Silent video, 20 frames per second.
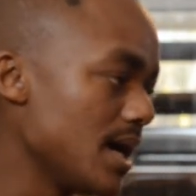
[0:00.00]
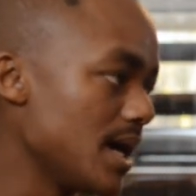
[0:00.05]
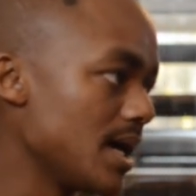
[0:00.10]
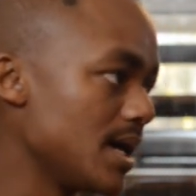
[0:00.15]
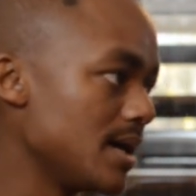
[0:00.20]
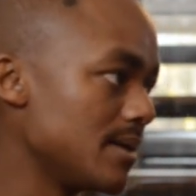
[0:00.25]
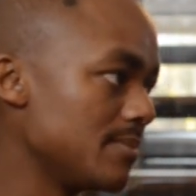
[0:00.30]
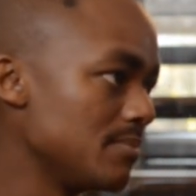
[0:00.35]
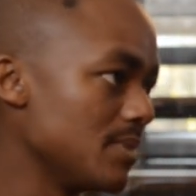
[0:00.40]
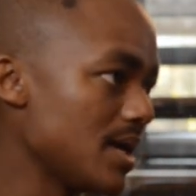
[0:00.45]

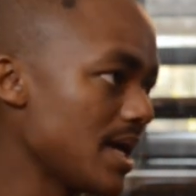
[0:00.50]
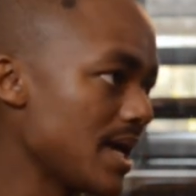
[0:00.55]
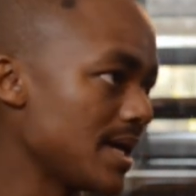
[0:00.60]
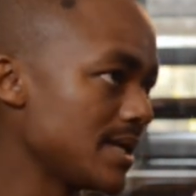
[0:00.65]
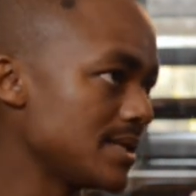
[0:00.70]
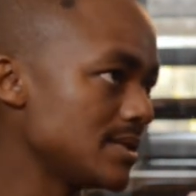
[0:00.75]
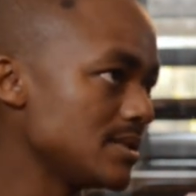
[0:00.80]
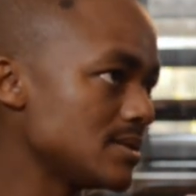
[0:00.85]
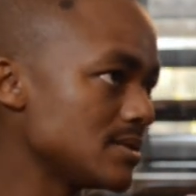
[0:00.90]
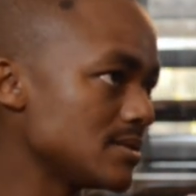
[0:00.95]
um,
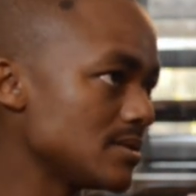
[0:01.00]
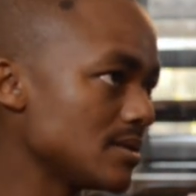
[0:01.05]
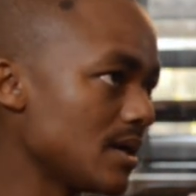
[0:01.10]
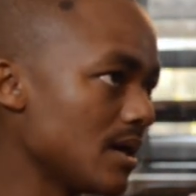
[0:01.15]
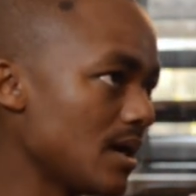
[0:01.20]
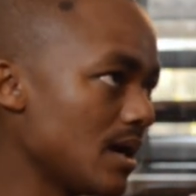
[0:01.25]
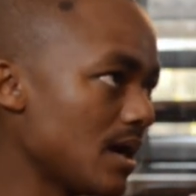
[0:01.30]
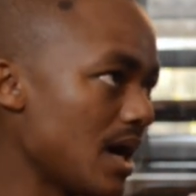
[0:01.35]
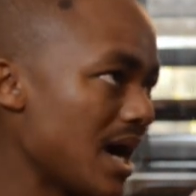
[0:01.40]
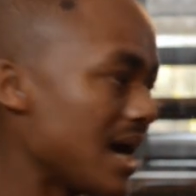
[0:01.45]
and
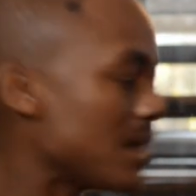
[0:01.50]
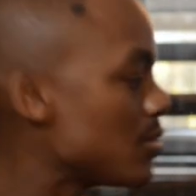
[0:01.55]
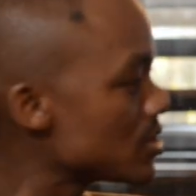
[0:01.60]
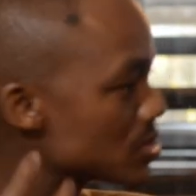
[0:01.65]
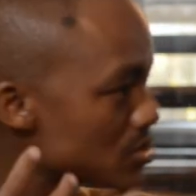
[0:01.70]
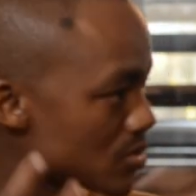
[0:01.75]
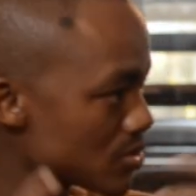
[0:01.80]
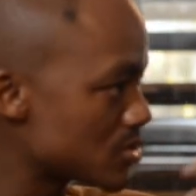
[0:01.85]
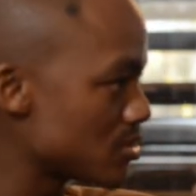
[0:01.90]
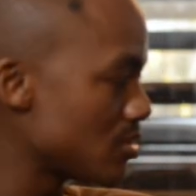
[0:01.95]
I
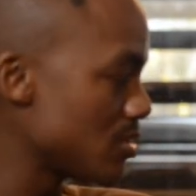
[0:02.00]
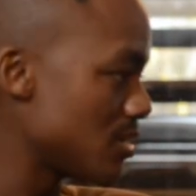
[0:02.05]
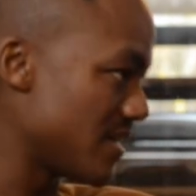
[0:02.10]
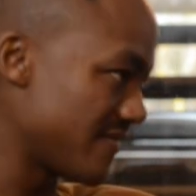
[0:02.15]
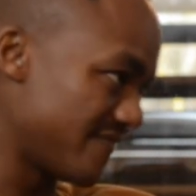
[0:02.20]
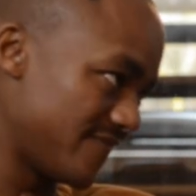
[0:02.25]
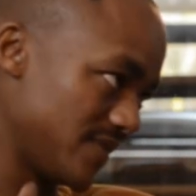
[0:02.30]
was also a